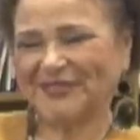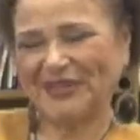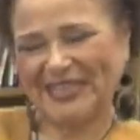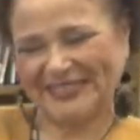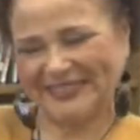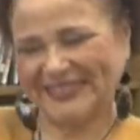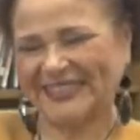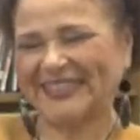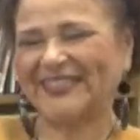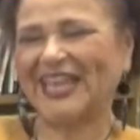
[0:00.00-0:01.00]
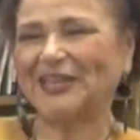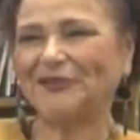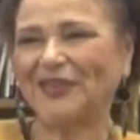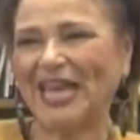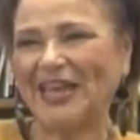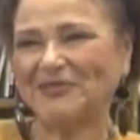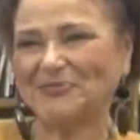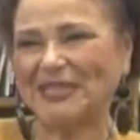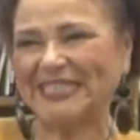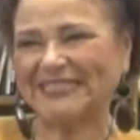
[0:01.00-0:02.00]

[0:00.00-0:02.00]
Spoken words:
Well, thank you for having me.